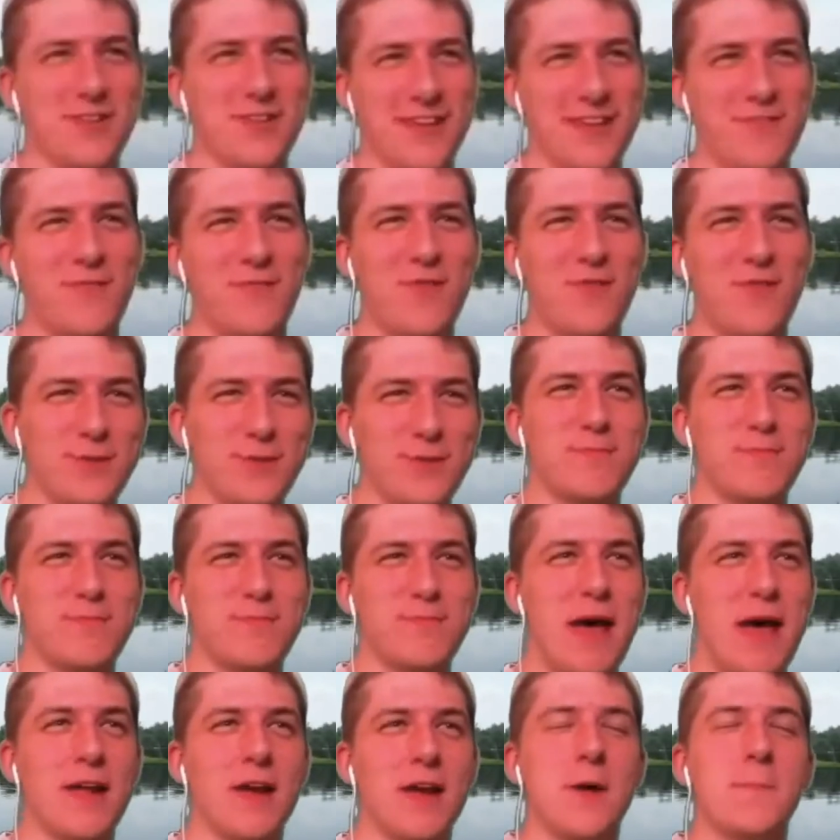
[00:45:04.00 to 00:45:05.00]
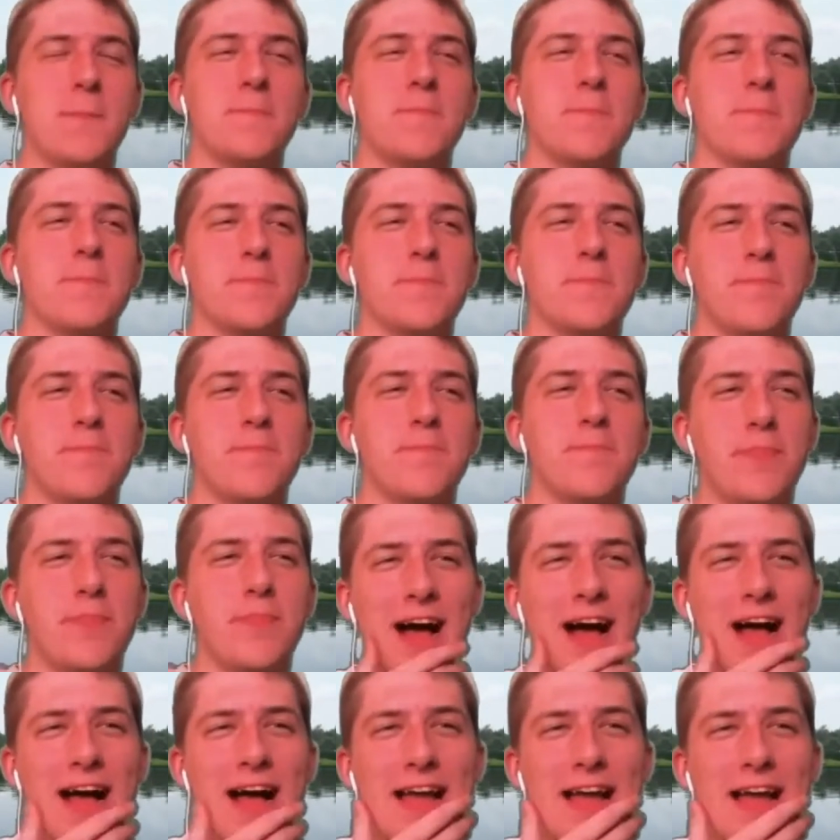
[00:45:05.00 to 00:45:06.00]
feels bad.
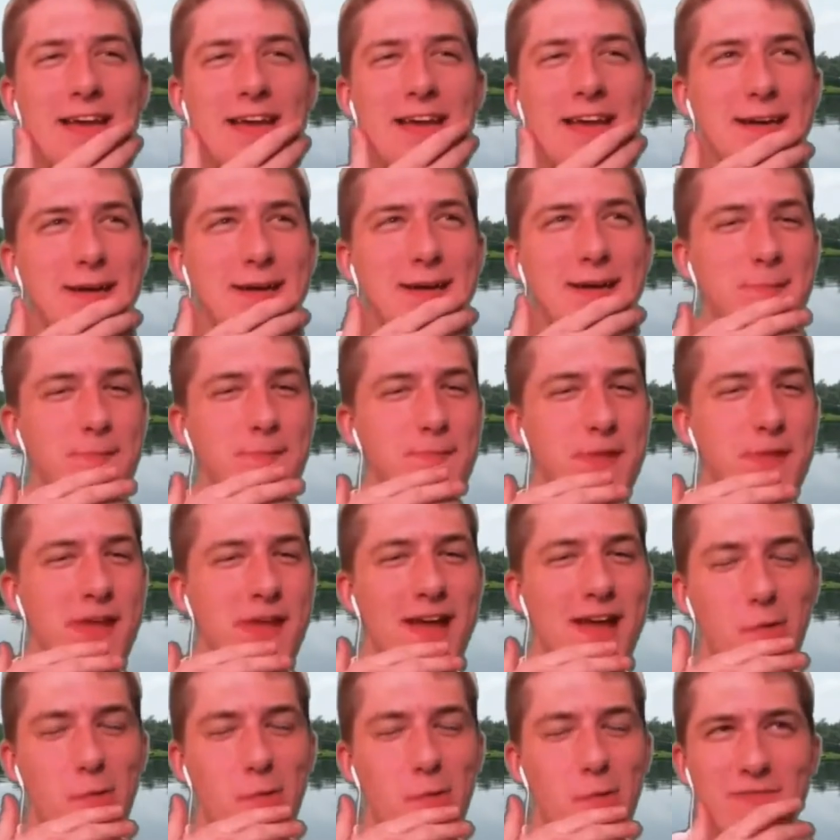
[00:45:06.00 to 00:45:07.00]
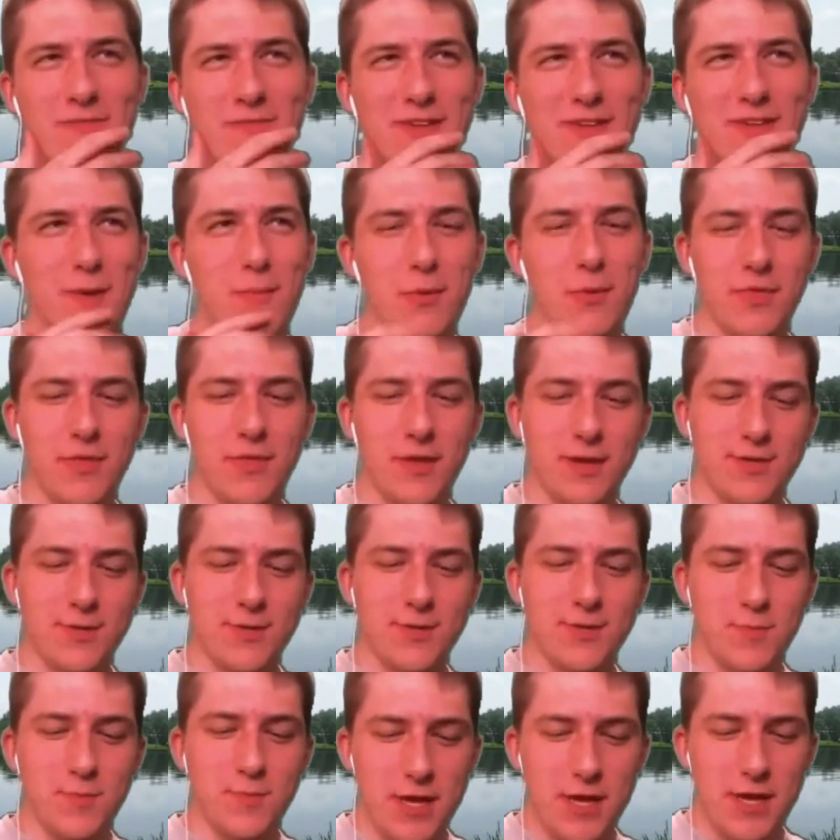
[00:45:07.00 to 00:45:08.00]
I um I, well I have a couple things,
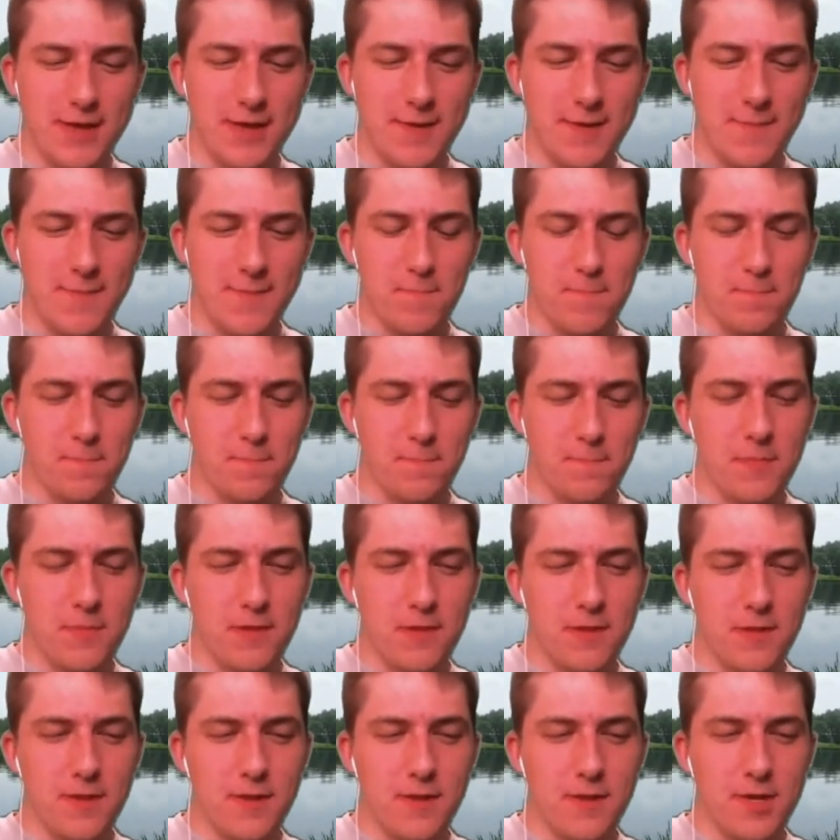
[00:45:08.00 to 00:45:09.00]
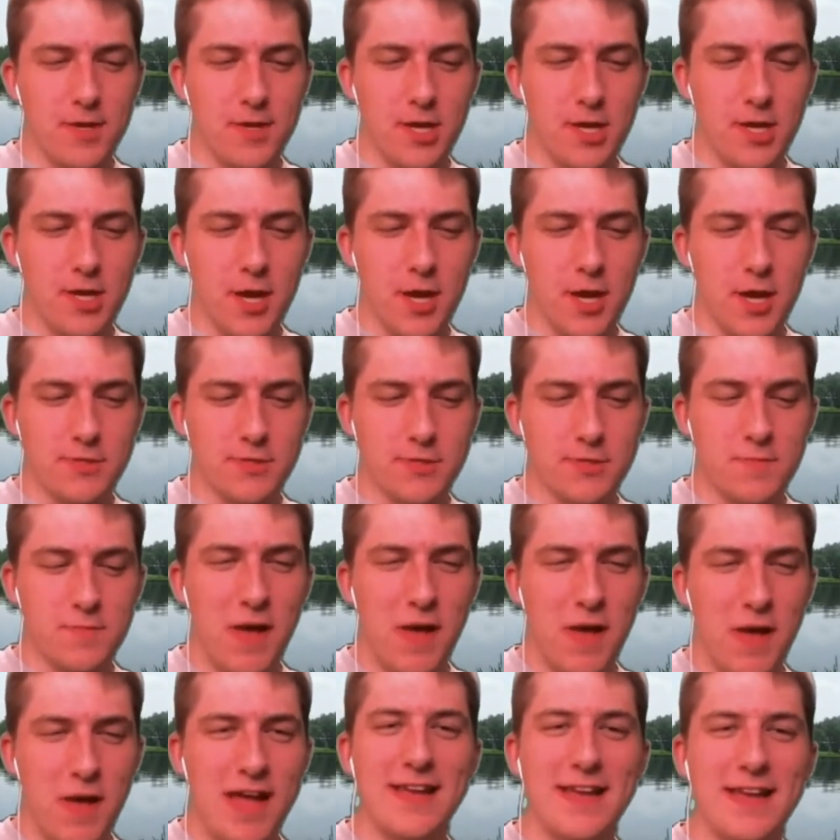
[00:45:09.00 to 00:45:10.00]
but you know,
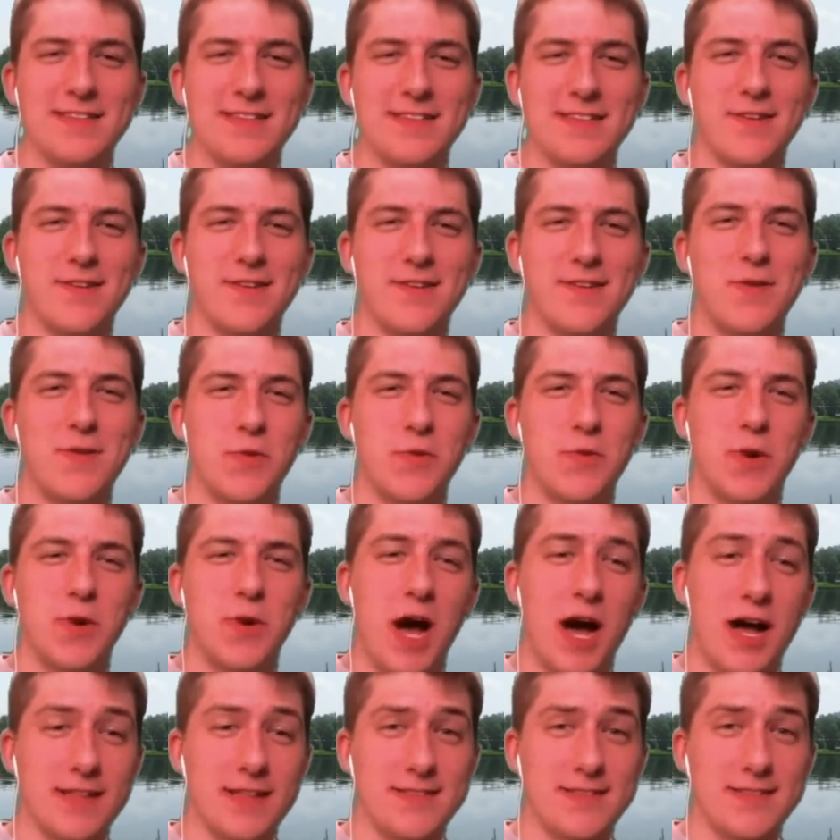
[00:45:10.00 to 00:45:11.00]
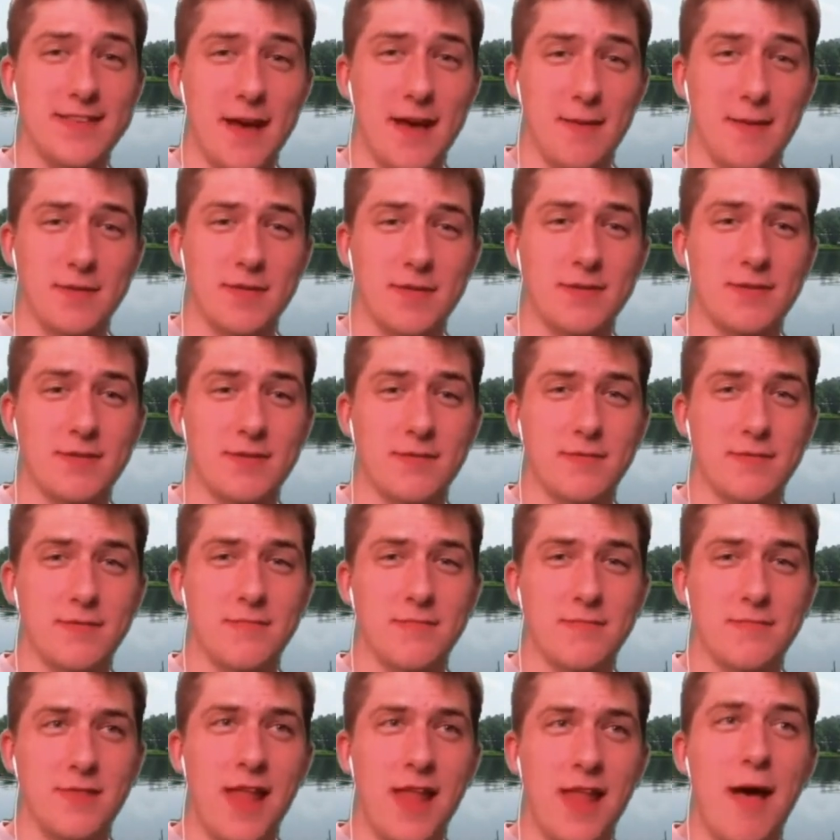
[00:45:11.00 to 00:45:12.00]
spying isn't a new concept.
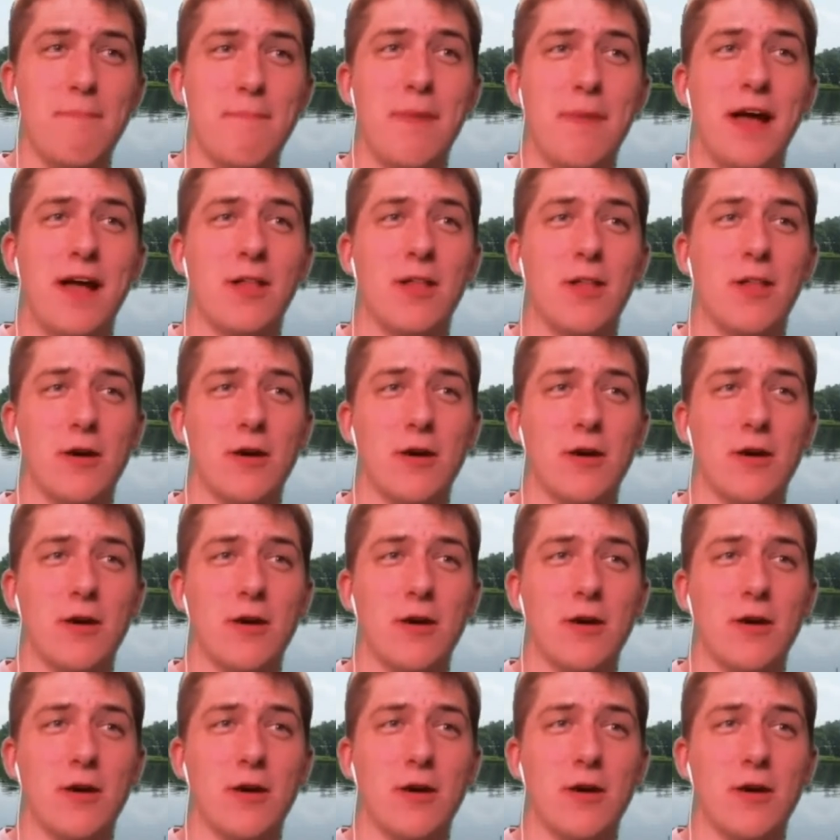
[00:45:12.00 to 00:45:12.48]
Not by a long